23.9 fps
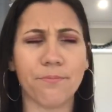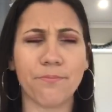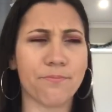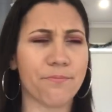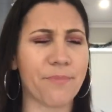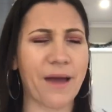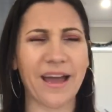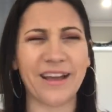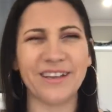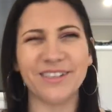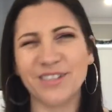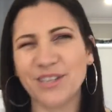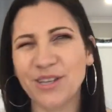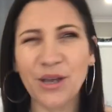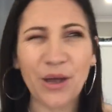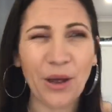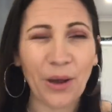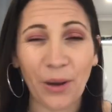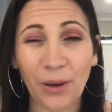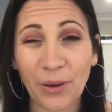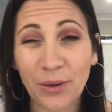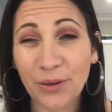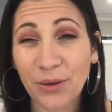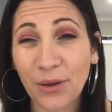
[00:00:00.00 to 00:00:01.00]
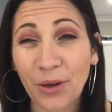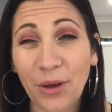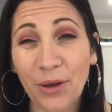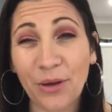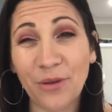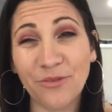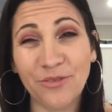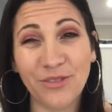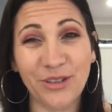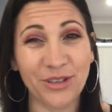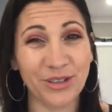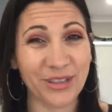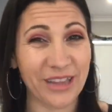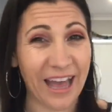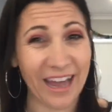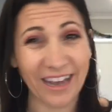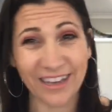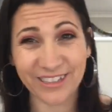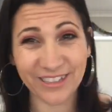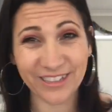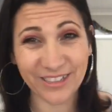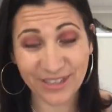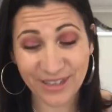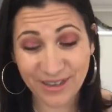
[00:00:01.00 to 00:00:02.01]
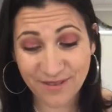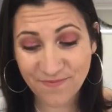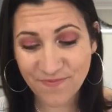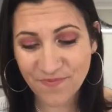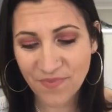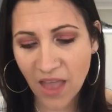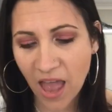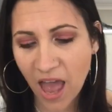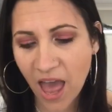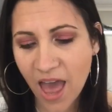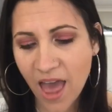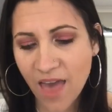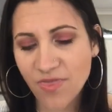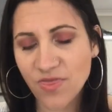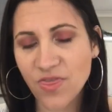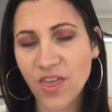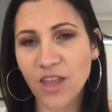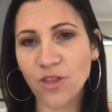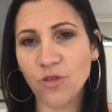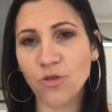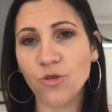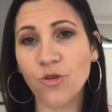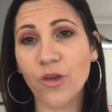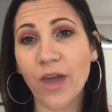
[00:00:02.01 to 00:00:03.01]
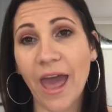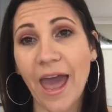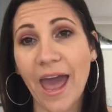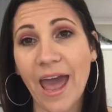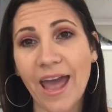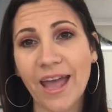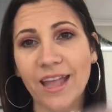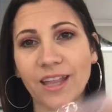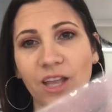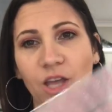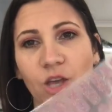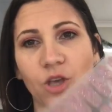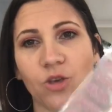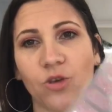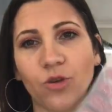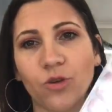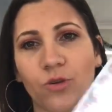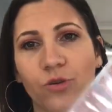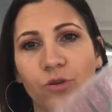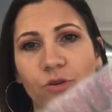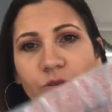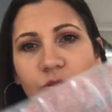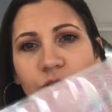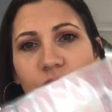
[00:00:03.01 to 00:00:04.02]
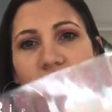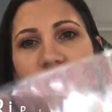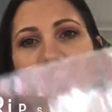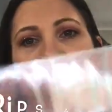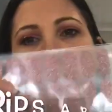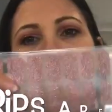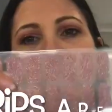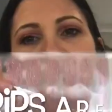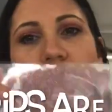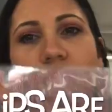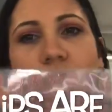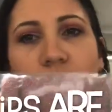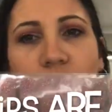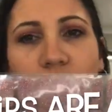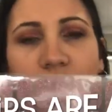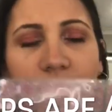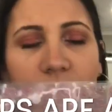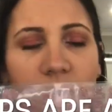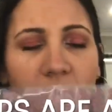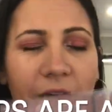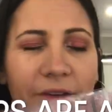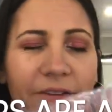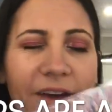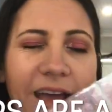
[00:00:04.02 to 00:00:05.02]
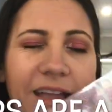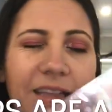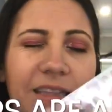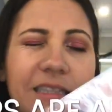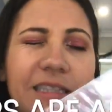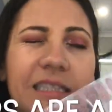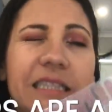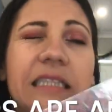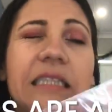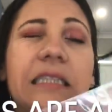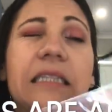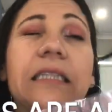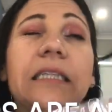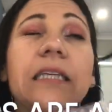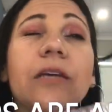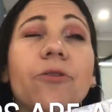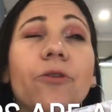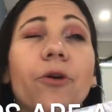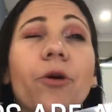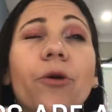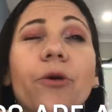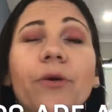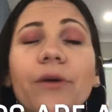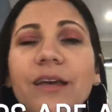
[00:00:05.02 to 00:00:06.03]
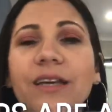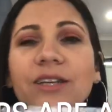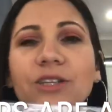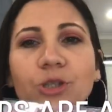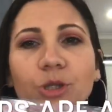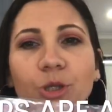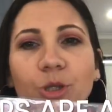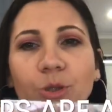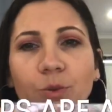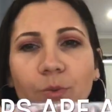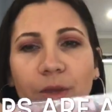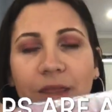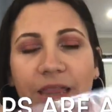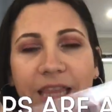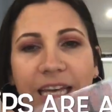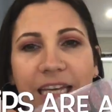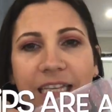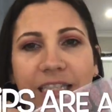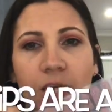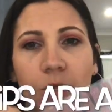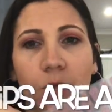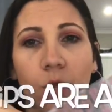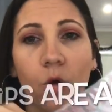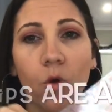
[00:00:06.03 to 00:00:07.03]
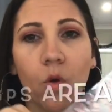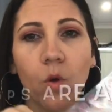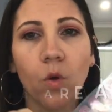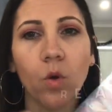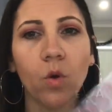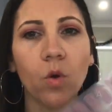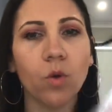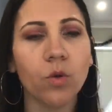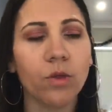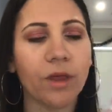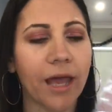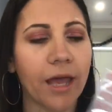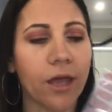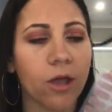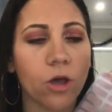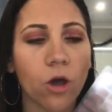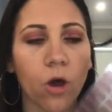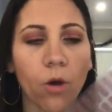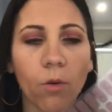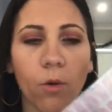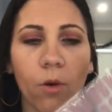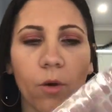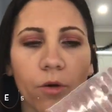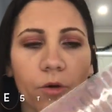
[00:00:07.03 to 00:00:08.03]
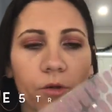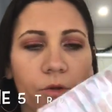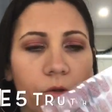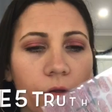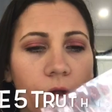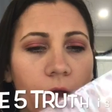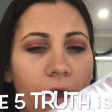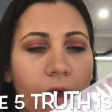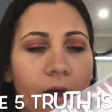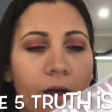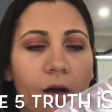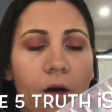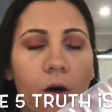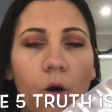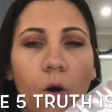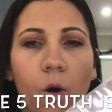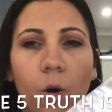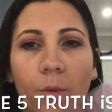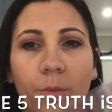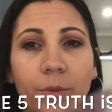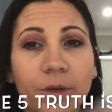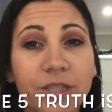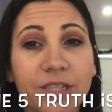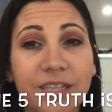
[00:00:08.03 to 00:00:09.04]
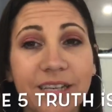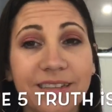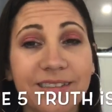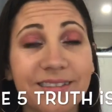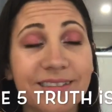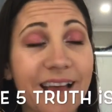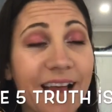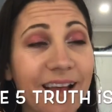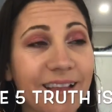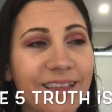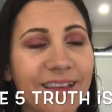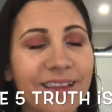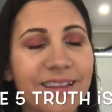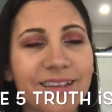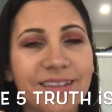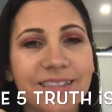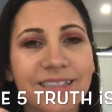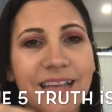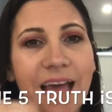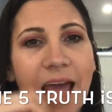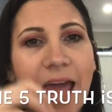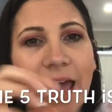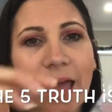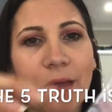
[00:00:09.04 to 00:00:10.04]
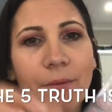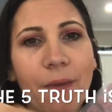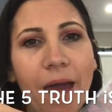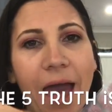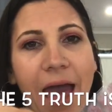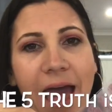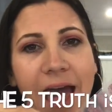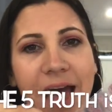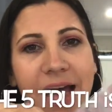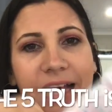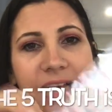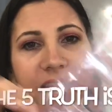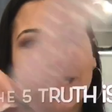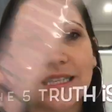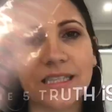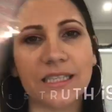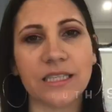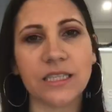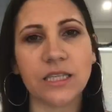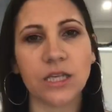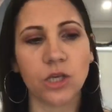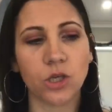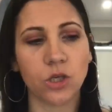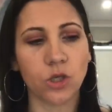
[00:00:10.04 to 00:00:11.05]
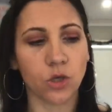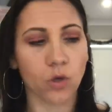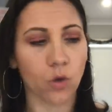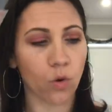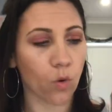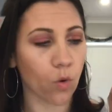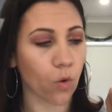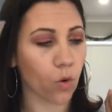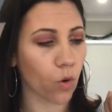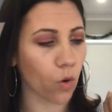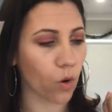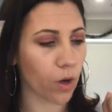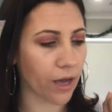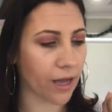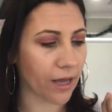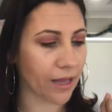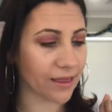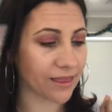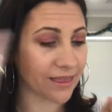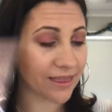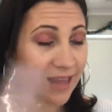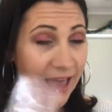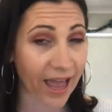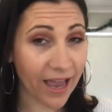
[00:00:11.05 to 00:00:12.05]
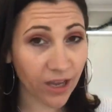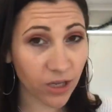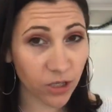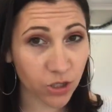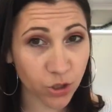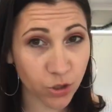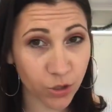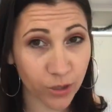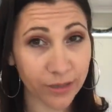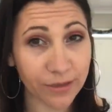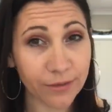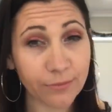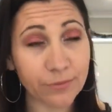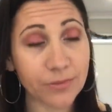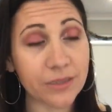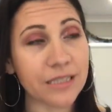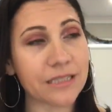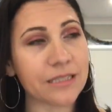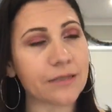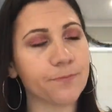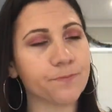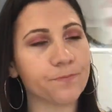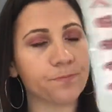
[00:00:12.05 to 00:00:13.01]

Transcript: base coat of your lacquer strip, then you can use gel strips. I've had zero issues with these at all. They go on almost exactly the same as your lacquer strips,